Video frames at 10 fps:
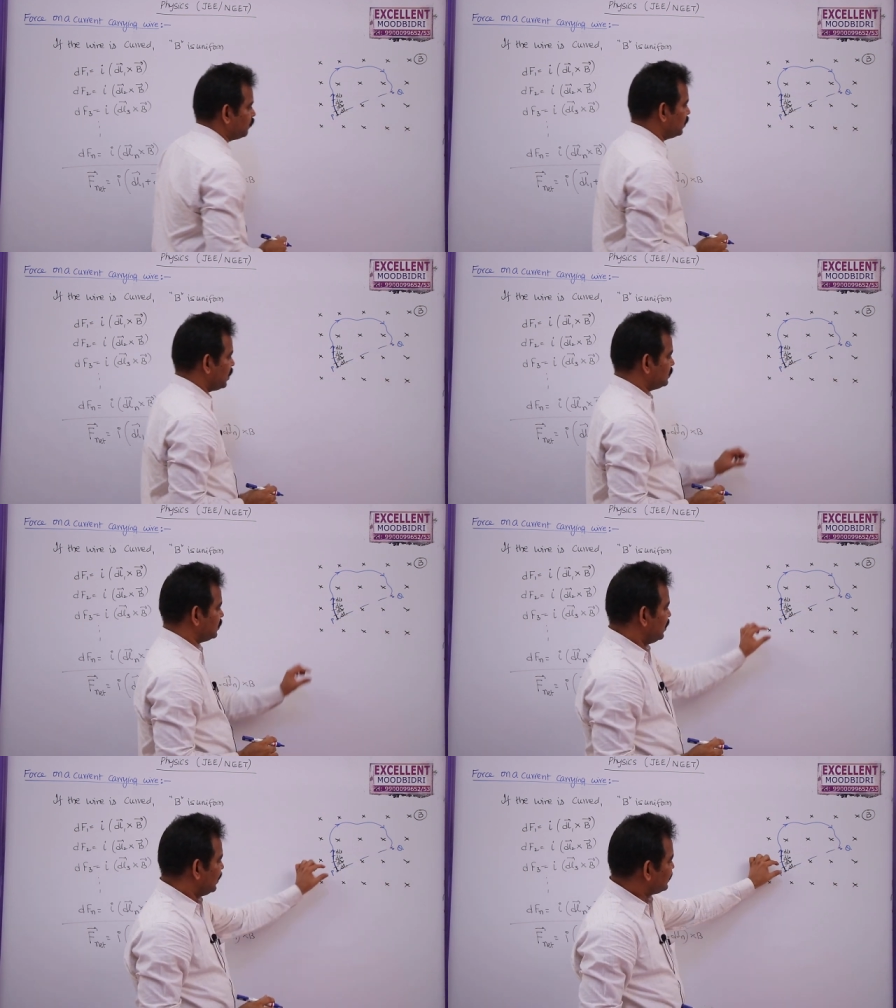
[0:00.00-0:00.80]
because
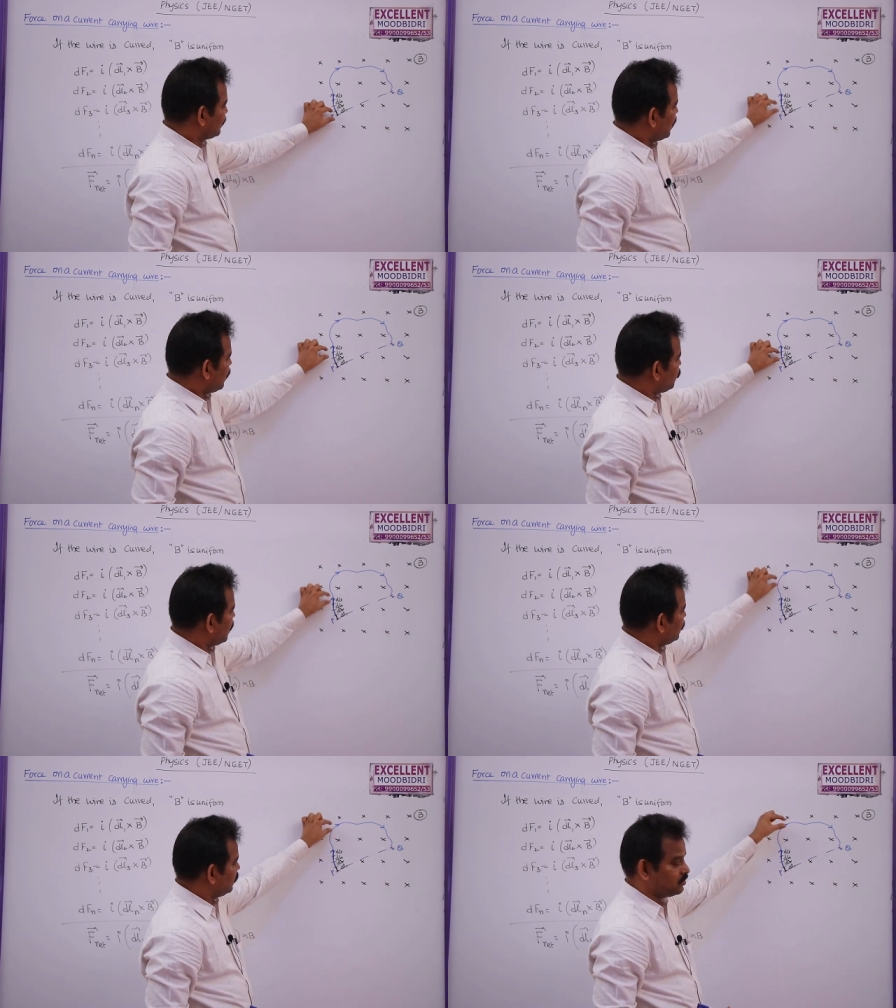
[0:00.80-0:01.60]
sum of
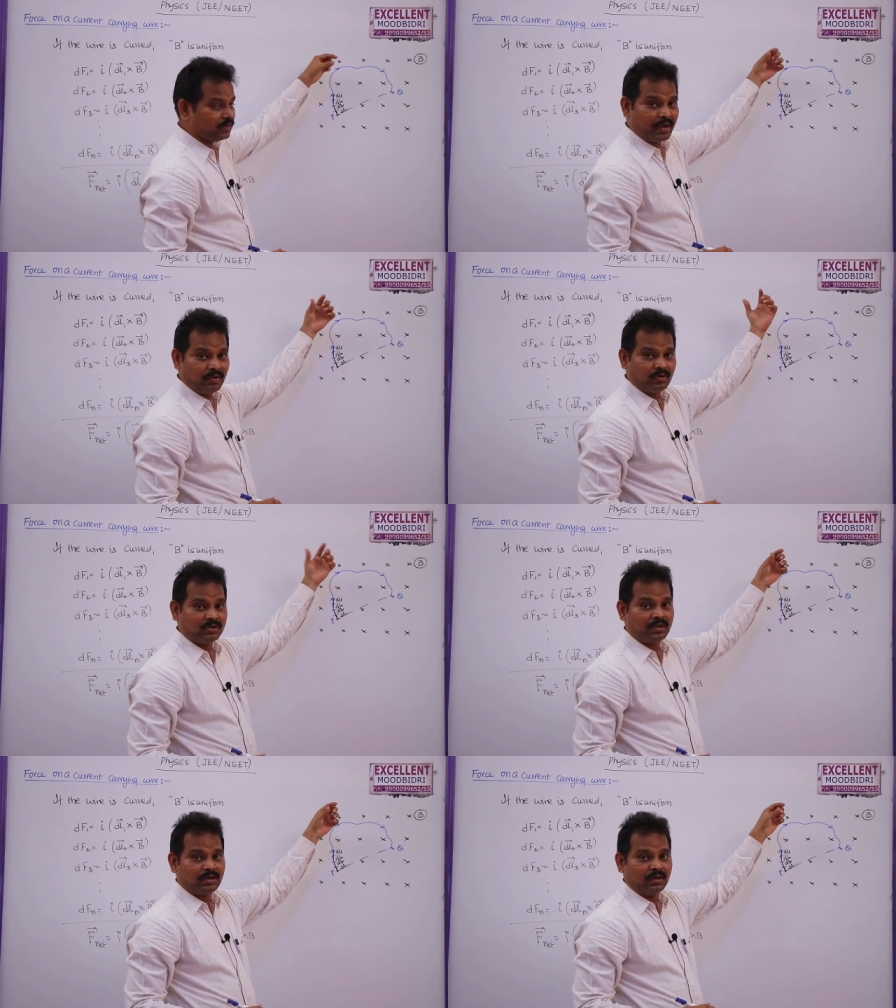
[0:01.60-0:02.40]
all these by
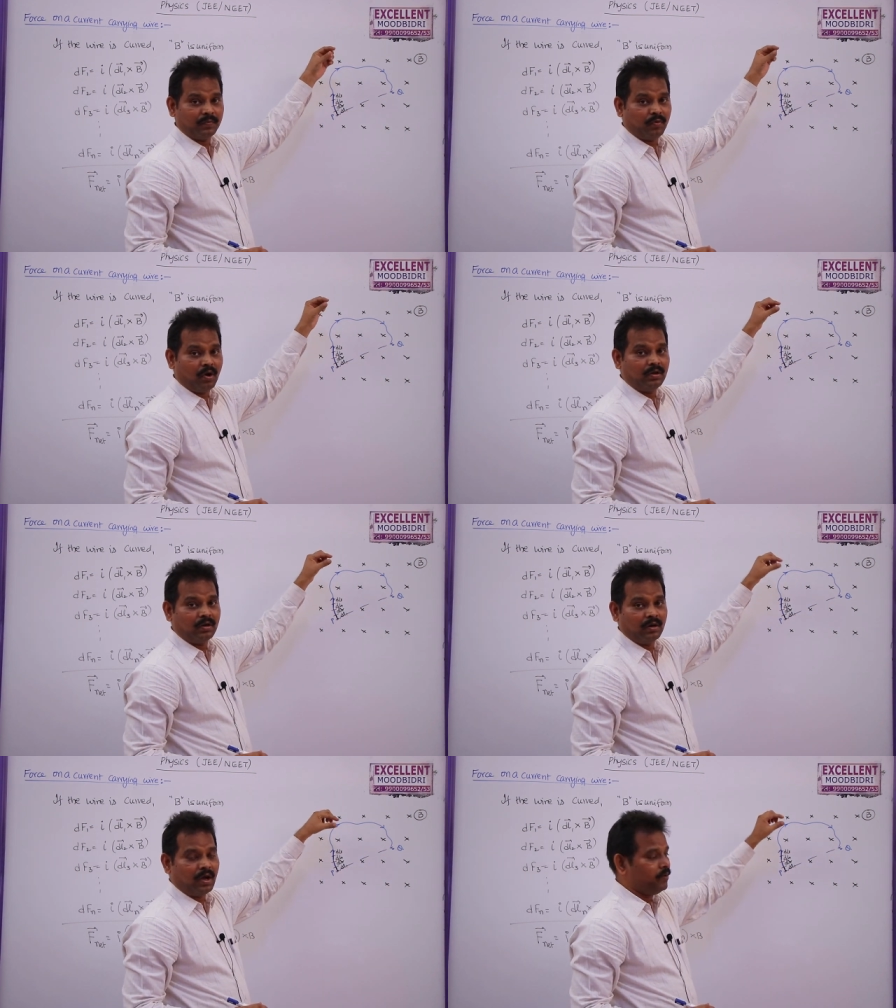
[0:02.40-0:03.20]
using that uh,
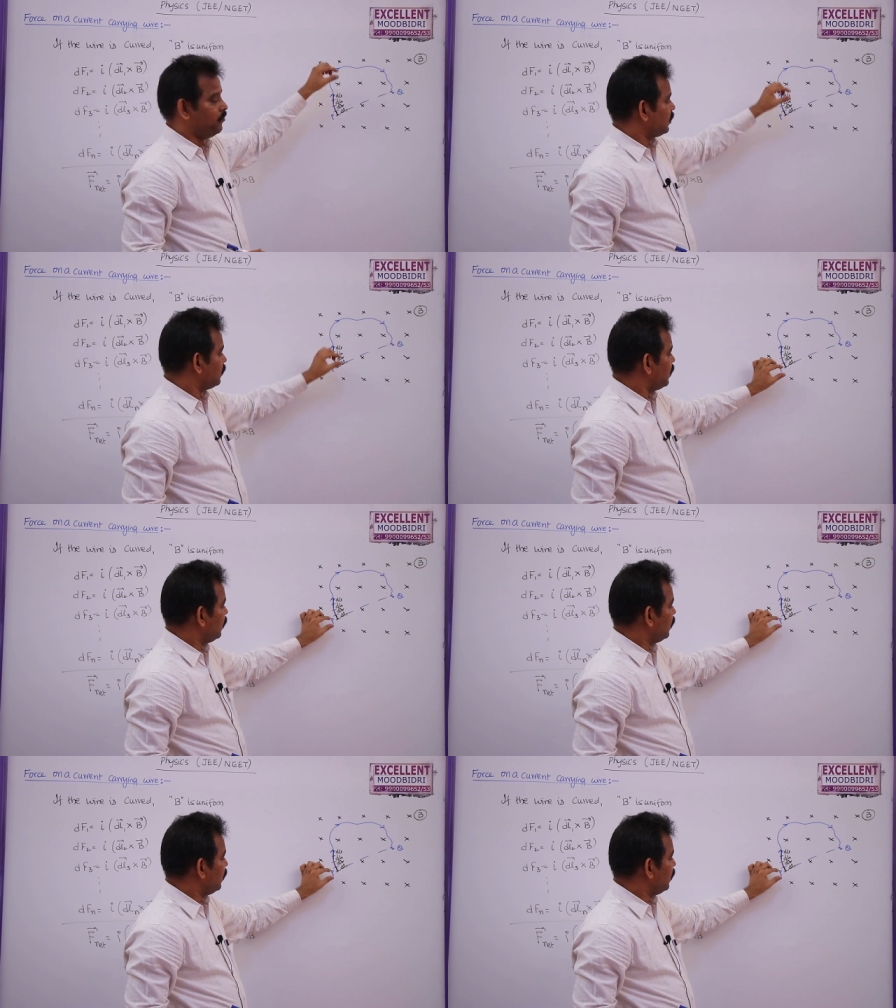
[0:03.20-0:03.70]
polygon law of vector